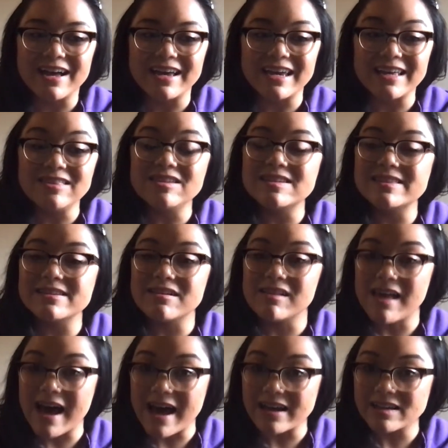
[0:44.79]
in this
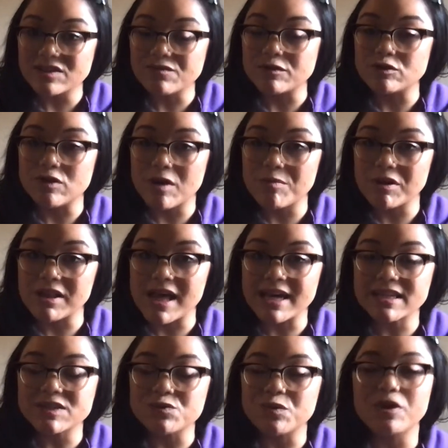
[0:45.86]
class, for drama
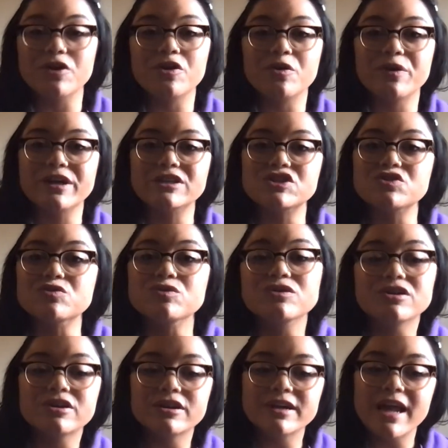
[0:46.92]
class, we are going to
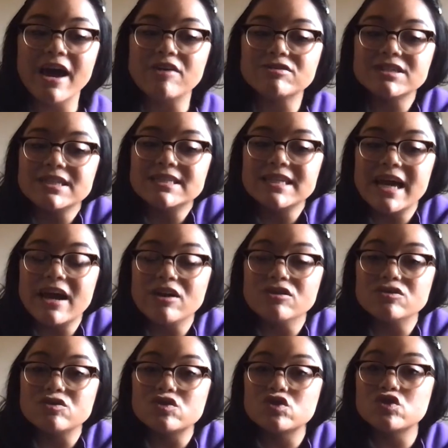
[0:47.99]
learn how to tell
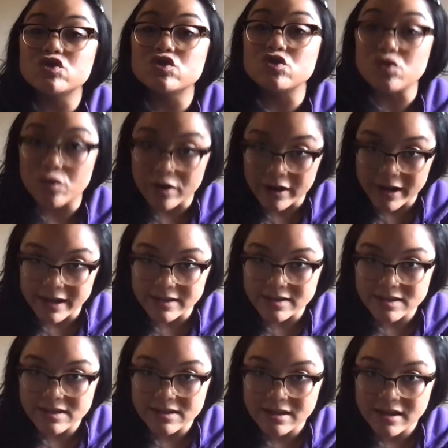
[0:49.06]
stories.